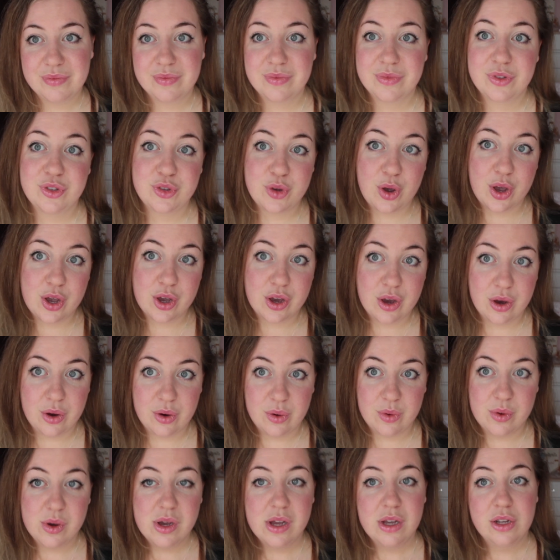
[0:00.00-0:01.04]
So I
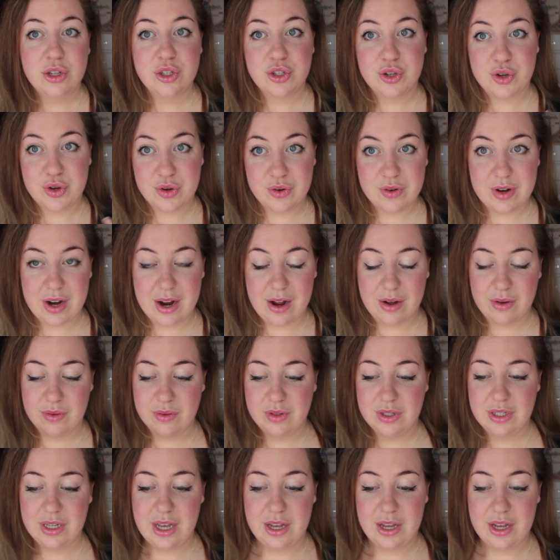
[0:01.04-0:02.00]
go, turn around,